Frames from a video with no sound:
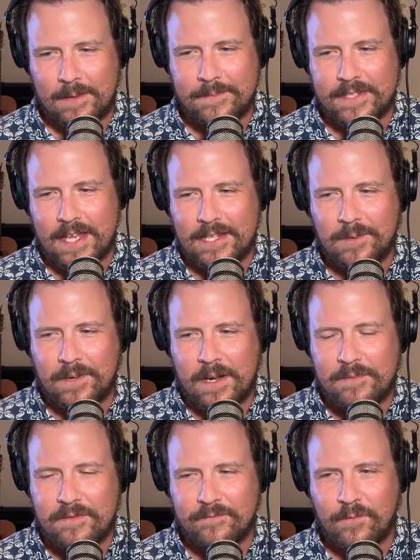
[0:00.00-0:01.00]
I'm sad that we're
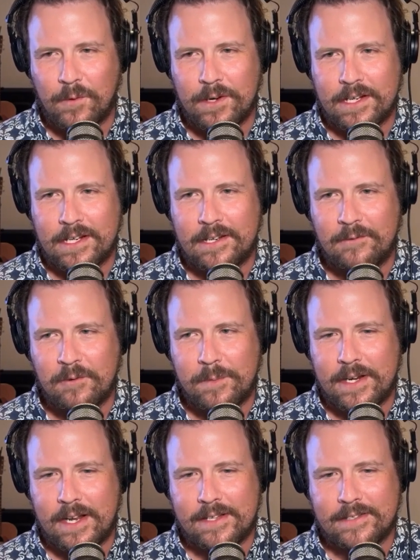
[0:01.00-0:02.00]
not moving forward in it. It would have
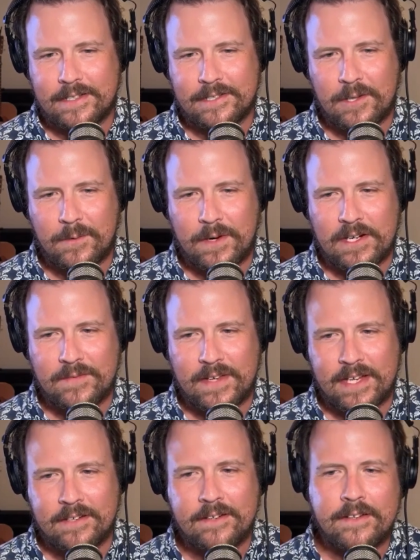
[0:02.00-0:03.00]
been nice to get to the round of
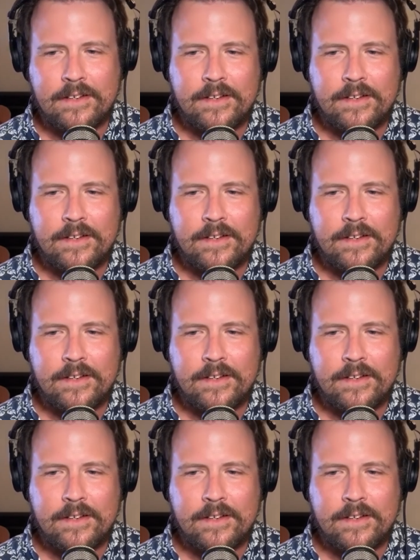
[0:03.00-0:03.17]
8